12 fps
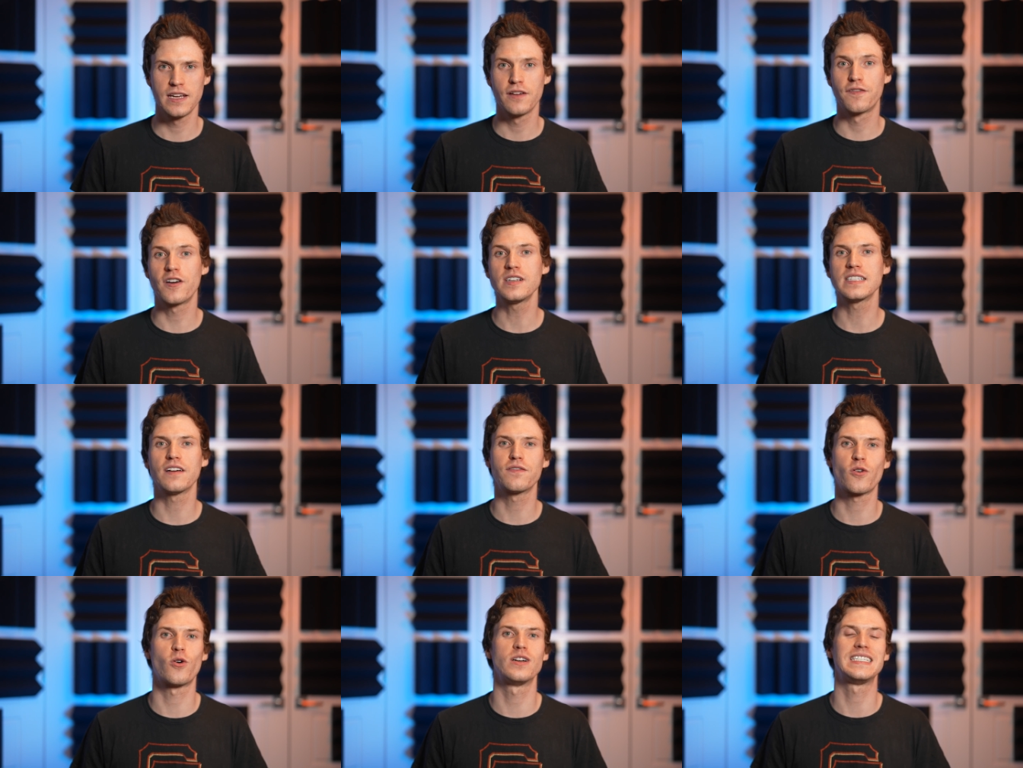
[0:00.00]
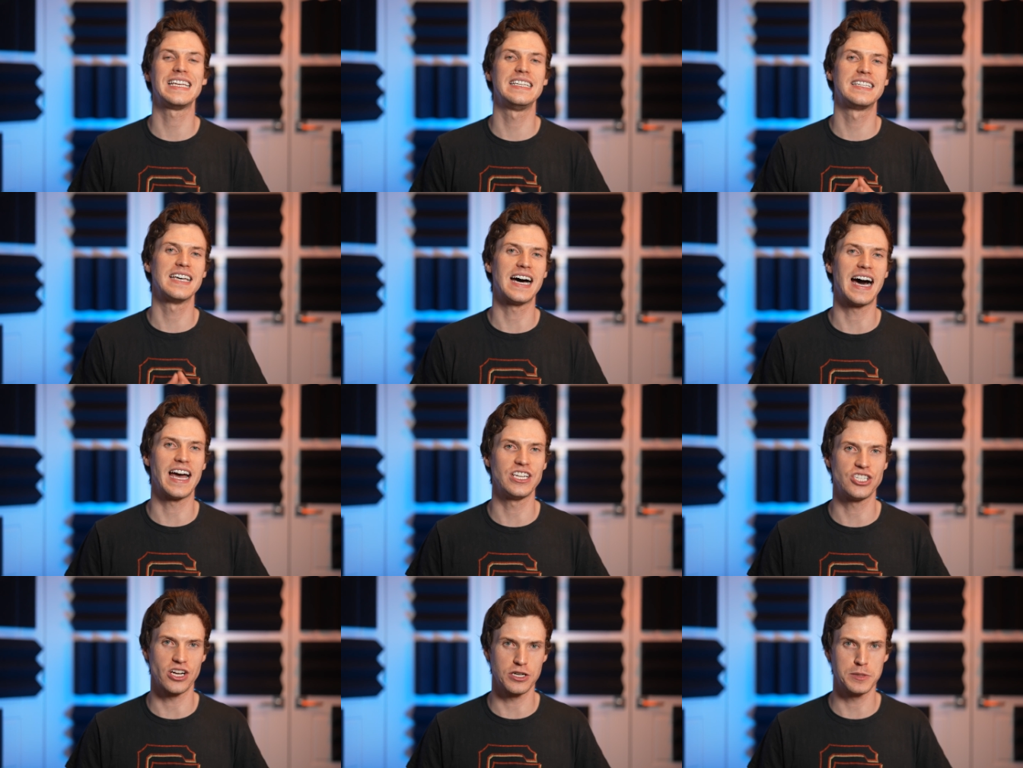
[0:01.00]
First, of course, is the high
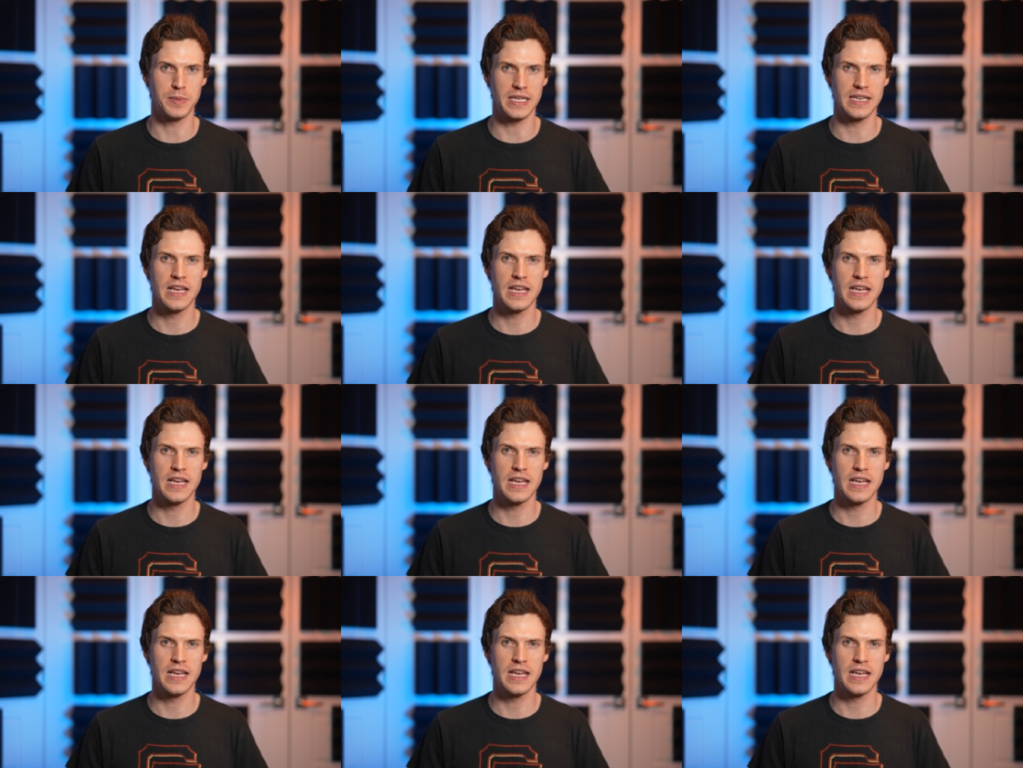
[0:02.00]
shutter speed.